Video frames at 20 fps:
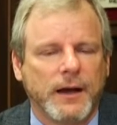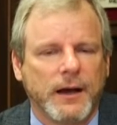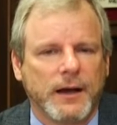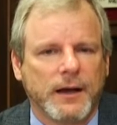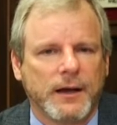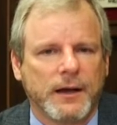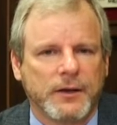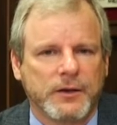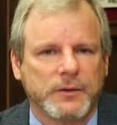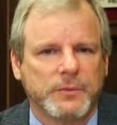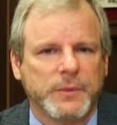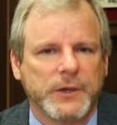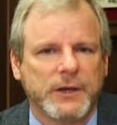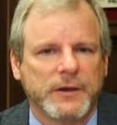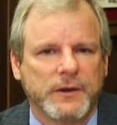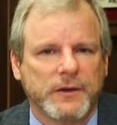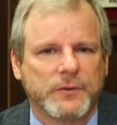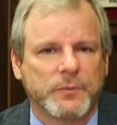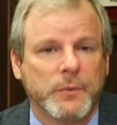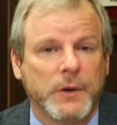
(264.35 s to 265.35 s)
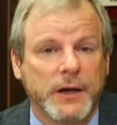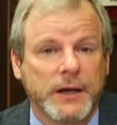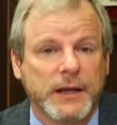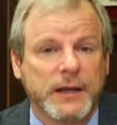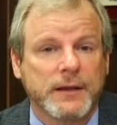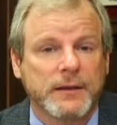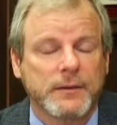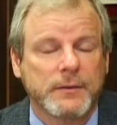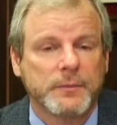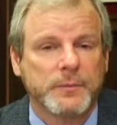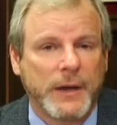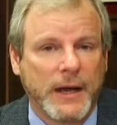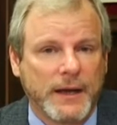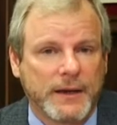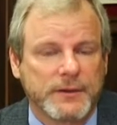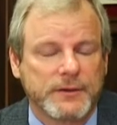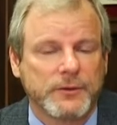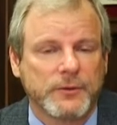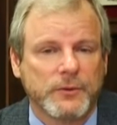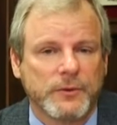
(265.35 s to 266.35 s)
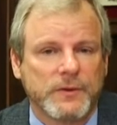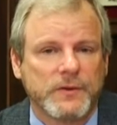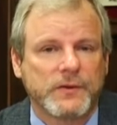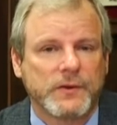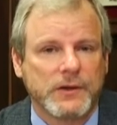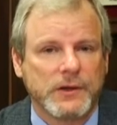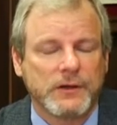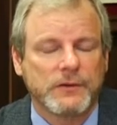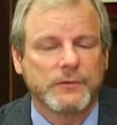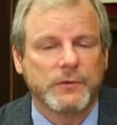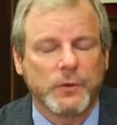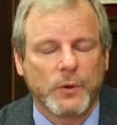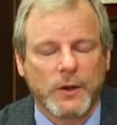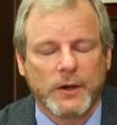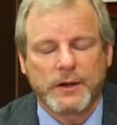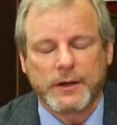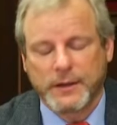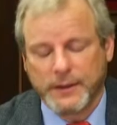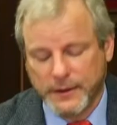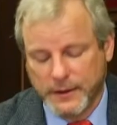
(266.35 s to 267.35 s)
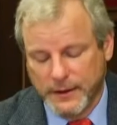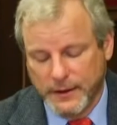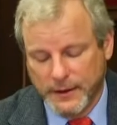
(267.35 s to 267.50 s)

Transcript: a good bit of this money back to the City of York.